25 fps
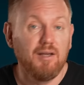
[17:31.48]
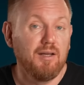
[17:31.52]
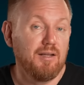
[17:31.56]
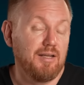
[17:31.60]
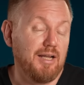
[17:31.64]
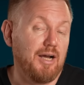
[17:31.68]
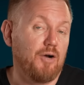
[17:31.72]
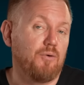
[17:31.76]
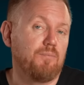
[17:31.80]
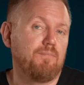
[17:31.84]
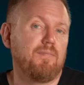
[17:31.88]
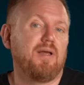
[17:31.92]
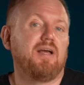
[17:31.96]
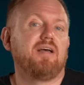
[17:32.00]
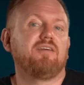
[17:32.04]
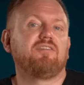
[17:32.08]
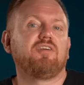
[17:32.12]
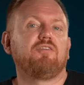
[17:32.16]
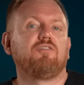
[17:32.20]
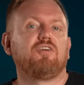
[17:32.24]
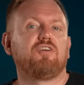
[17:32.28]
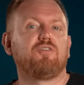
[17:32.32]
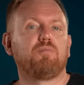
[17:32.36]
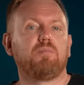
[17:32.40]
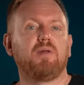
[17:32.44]
Now, as
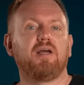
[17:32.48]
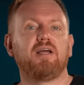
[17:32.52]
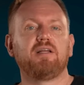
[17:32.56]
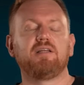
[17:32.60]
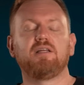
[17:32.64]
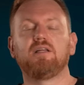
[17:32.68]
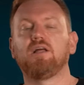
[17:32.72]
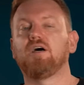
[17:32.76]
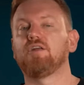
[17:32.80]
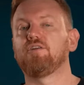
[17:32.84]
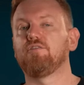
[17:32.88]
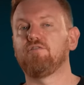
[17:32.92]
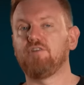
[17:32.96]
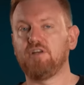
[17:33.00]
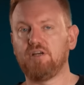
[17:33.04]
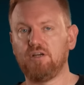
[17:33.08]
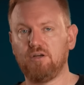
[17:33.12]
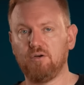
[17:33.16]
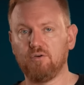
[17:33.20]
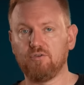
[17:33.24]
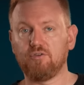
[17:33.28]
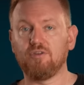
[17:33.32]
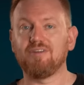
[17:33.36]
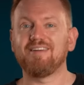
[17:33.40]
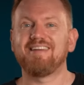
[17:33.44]
I've explained in other
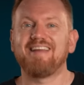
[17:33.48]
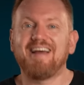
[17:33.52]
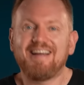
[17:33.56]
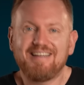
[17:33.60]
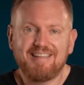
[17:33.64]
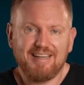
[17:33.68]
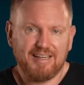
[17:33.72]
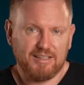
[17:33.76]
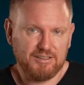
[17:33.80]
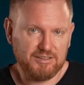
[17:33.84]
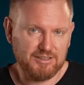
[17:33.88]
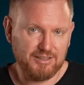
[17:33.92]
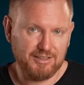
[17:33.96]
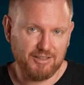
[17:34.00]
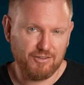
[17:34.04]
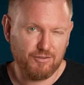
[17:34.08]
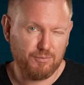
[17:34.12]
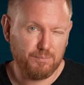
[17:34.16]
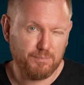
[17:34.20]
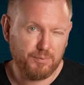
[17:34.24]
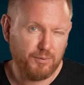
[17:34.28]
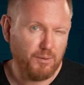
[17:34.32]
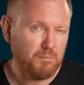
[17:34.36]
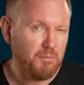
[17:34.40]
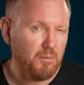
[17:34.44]
videos, that engine is
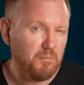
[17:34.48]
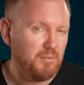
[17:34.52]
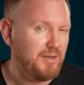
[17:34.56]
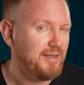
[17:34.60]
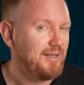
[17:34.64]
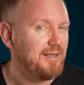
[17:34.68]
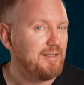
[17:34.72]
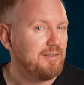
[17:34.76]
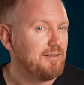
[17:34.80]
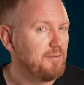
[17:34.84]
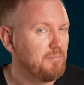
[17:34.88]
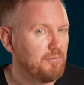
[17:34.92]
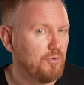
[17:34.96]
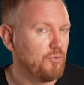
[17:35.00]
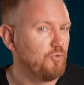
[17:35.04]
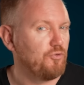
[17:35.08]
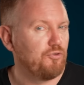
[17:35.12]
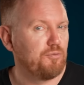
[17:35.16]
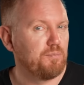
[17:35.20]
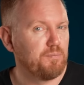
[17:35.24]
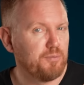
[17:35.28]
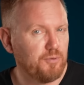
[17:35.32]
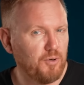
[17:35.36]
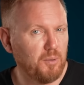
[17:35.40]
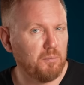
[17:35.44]
probably the
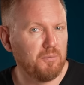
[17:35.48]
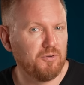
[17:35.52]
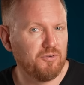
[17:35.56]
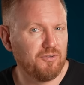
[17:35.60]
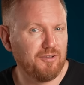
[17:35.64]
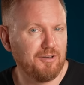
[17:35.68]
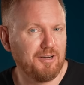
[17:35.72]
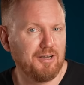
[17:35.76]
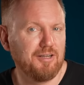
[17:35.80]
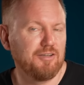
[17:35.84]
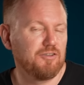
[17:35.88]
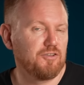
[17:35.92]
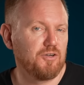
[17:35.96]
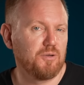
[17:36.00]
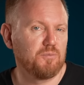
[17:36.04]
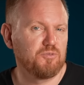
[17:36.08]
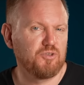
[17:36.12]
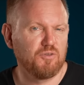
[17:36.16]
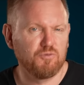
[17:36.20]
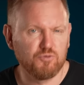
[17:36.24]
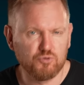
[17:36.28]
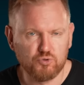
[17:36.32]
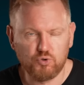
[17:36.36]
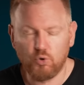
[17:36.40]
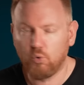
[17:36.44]
most promising in terms
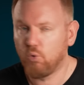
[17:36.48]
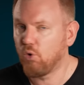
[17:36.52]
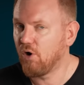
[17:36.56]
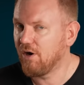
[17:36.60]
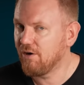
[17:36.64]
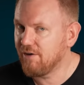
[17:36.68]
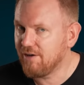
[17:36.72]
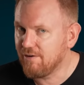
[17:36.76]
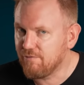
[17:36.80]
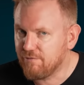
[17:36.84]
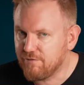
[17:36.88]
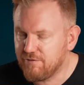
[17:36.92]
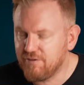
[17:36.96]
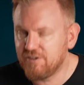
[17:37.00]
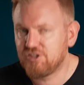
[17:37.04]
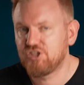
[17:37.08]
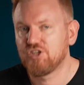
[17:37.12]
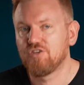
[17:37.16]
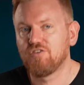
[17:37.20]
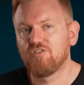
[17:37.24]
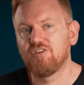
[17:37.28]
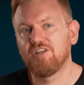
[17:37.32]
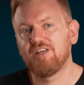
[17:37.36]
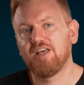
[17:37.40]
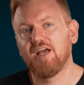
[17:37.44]
of raw
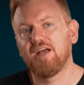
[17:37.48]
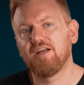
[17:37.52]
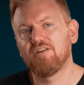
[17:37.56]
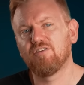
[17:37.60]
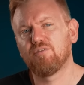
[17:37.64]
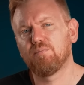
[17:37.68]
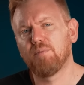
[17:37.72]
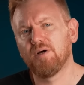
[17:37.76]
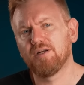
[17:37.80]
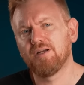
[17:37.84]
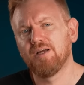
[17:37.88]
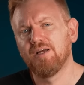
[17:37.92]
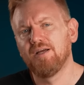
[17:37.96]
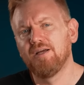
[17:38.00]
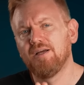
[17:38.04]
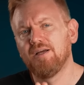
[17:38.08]
efficiency gains, but